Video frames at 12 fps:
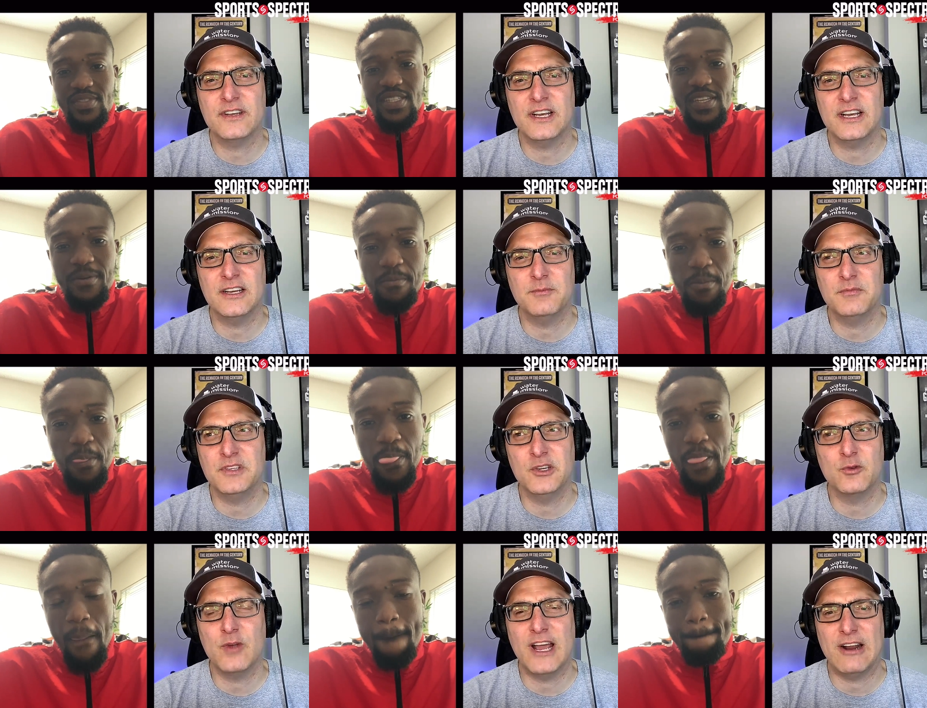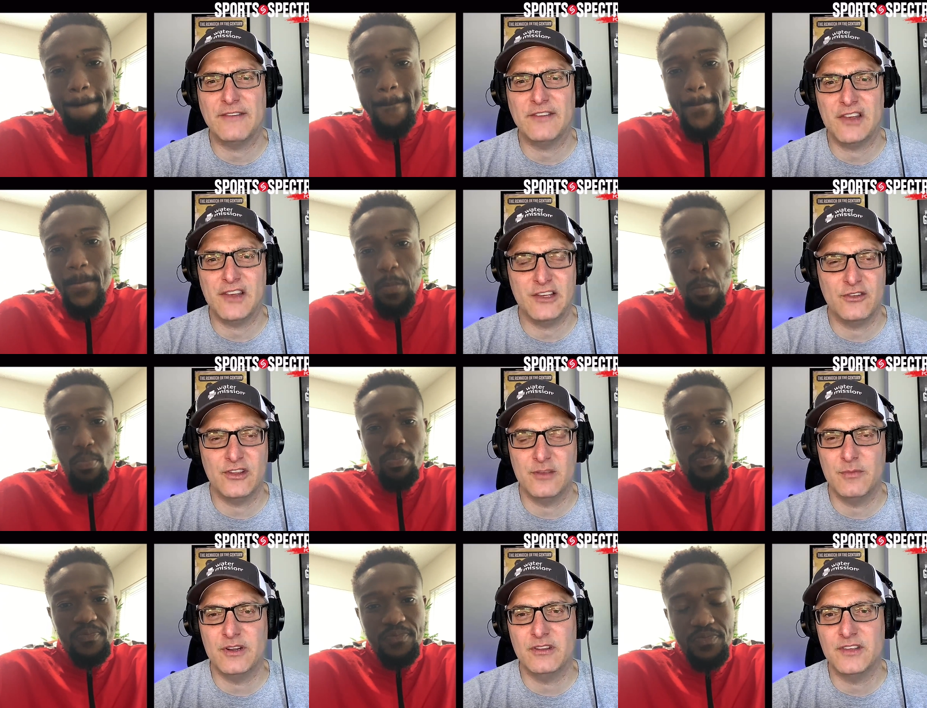Speaker 1: um, year round obviously you're in the
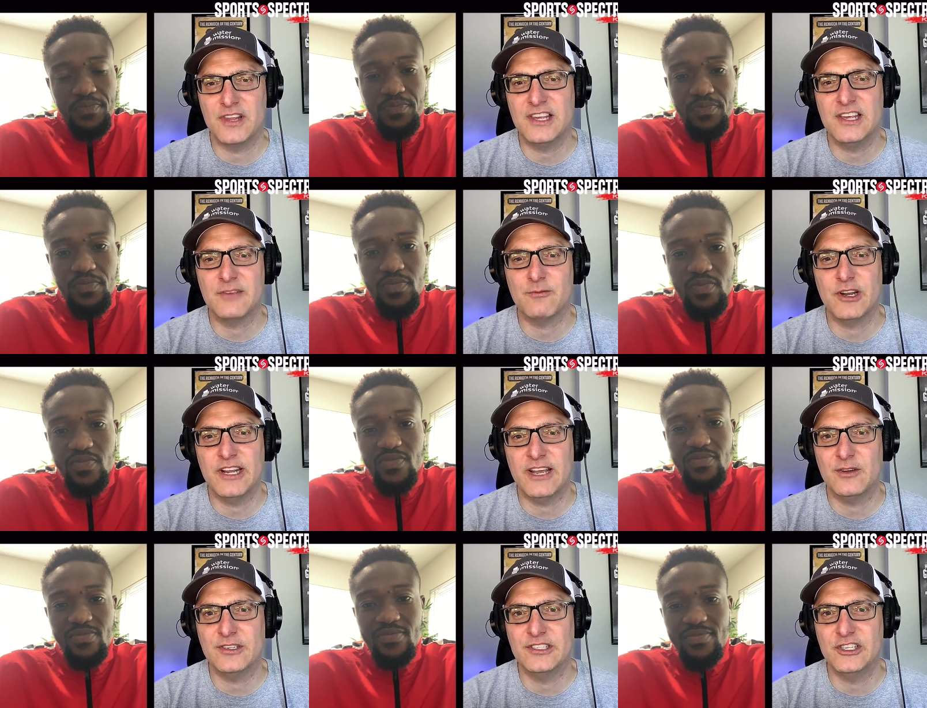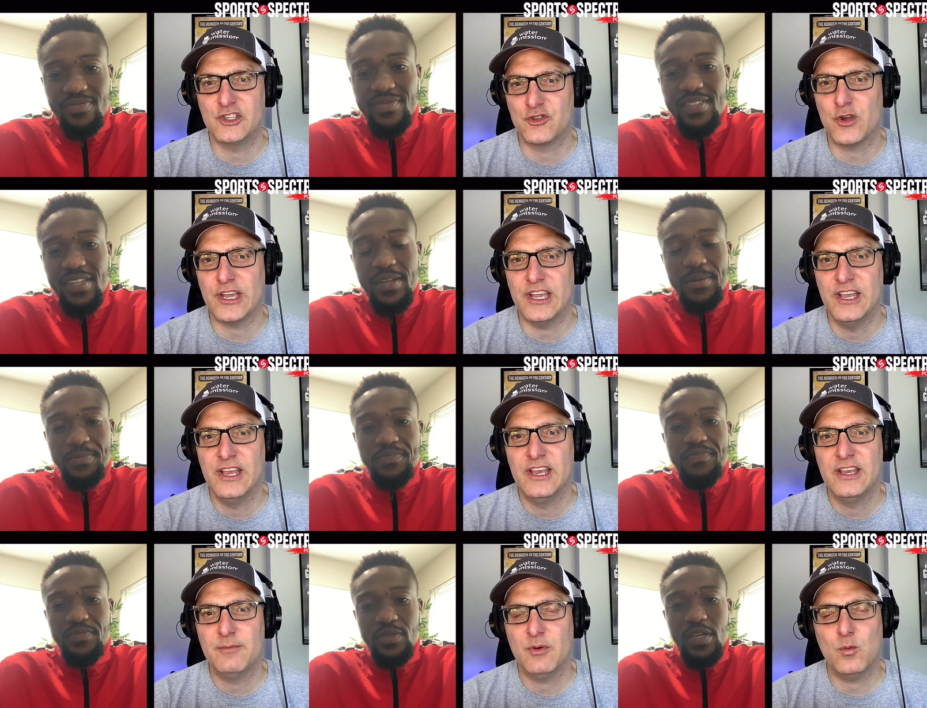middle of a season right now in Detroit
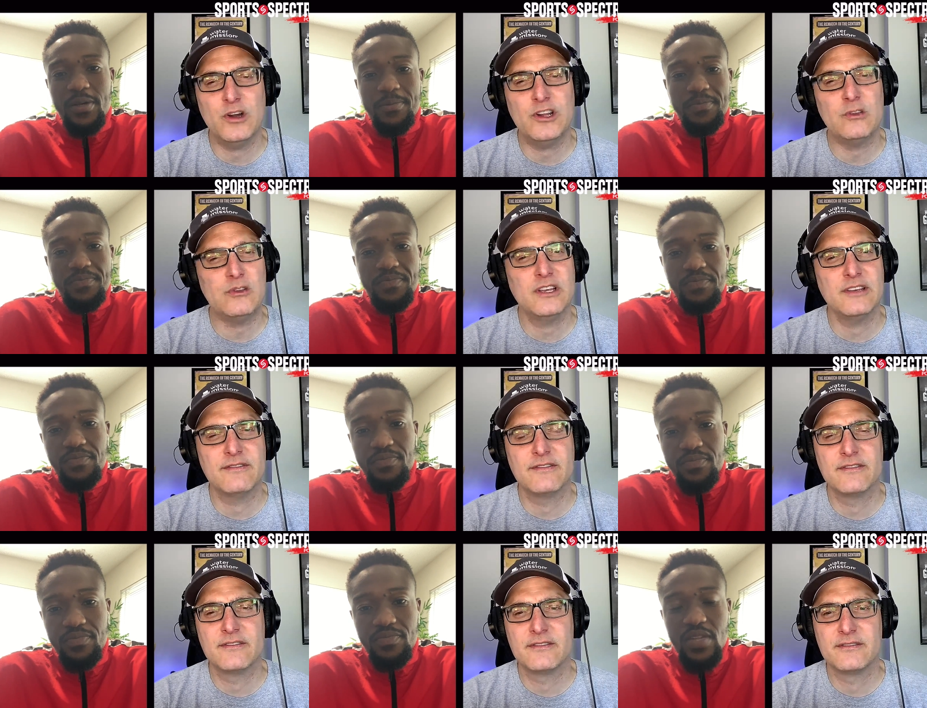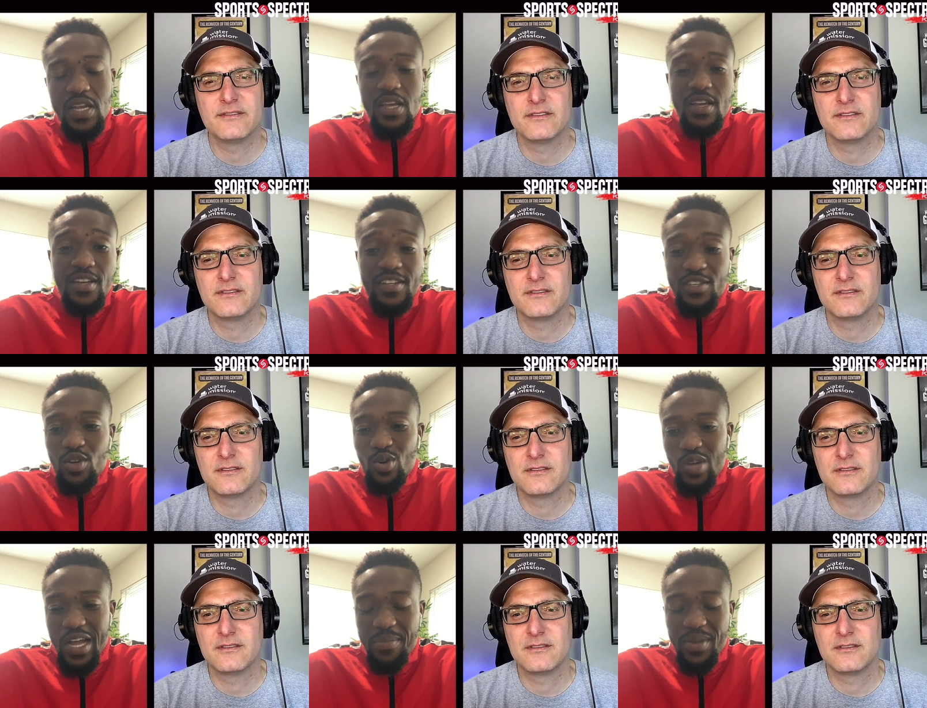but where do you live
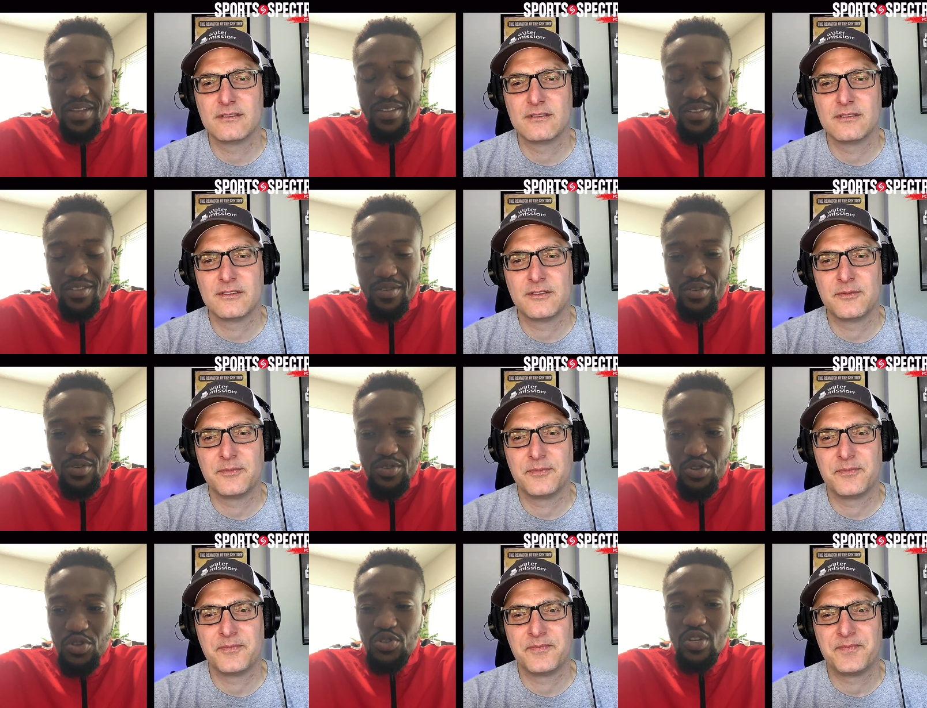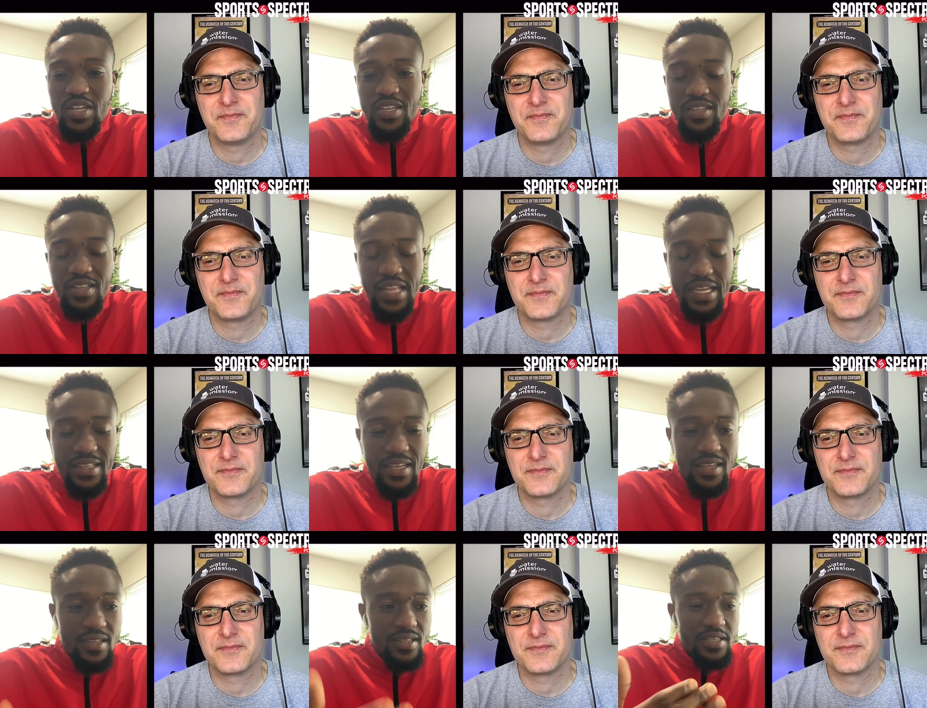
Speaker 2: so I mean usually like
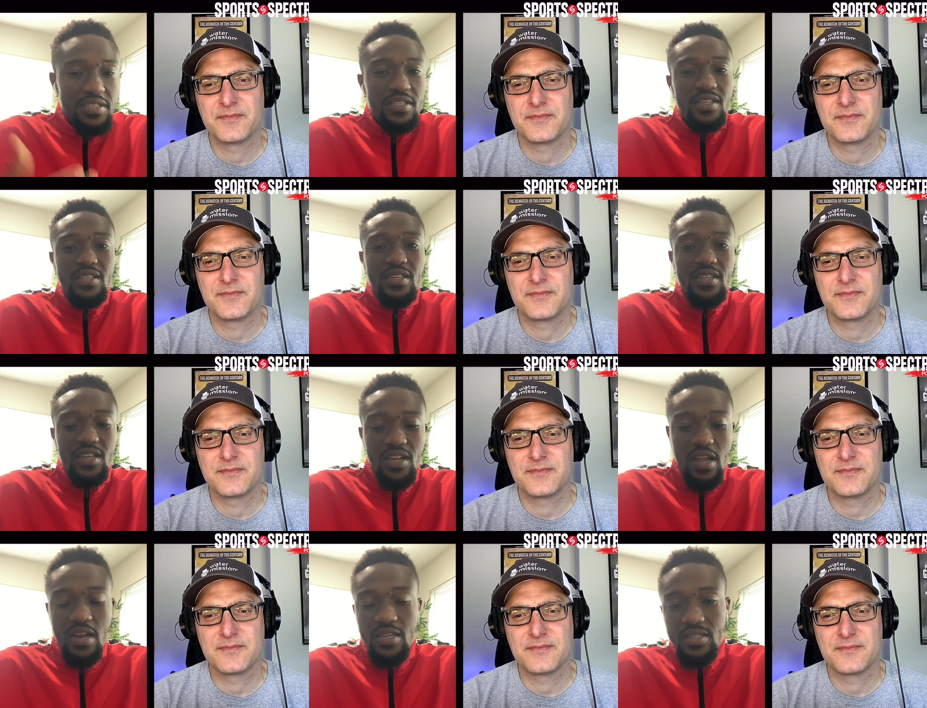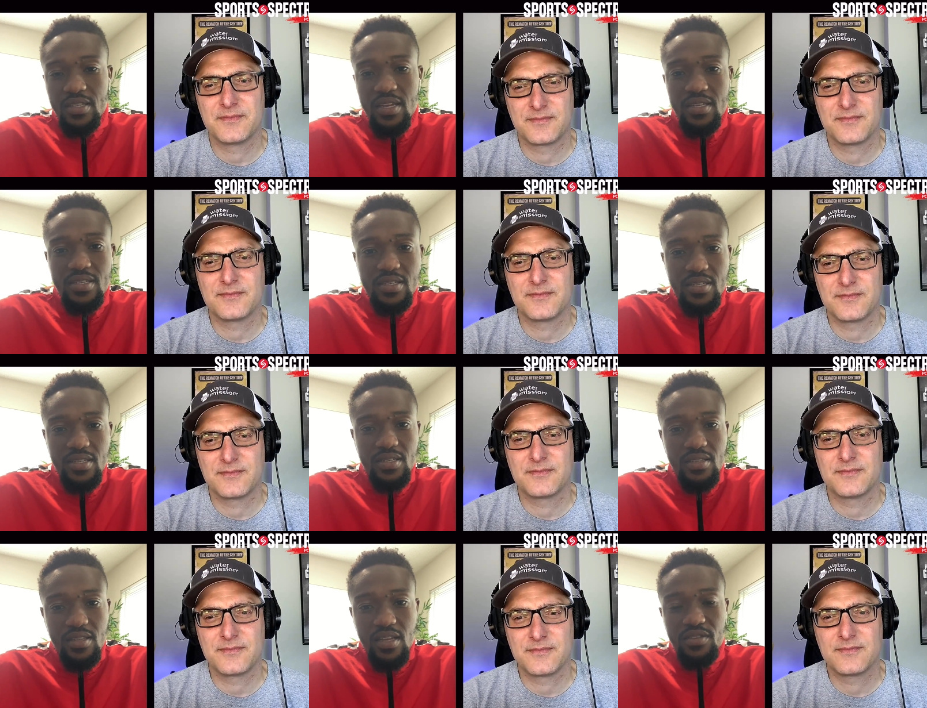the the season in the United States
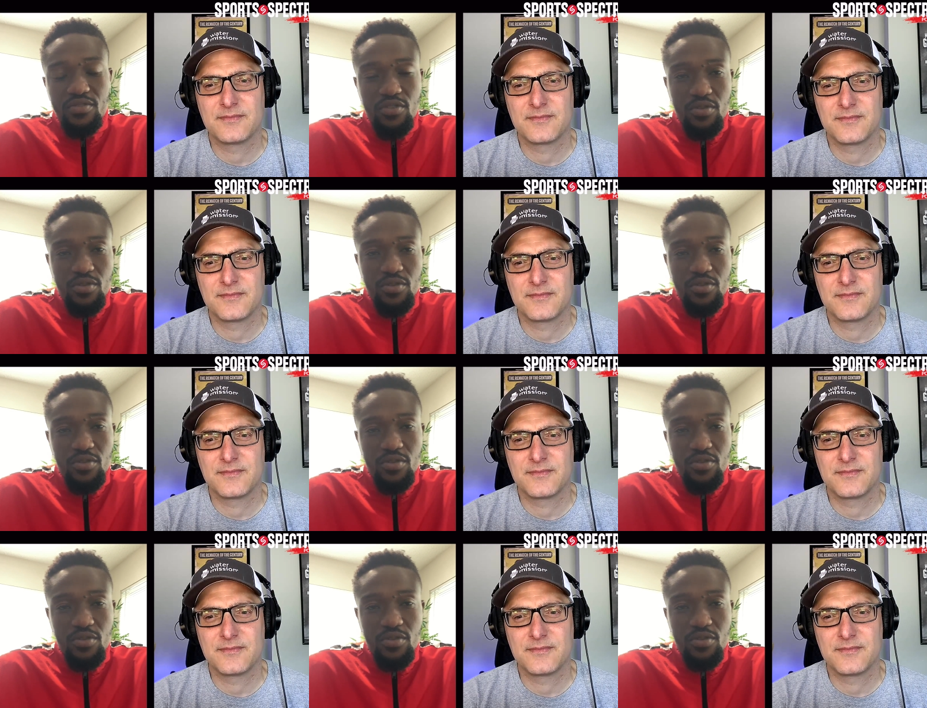starts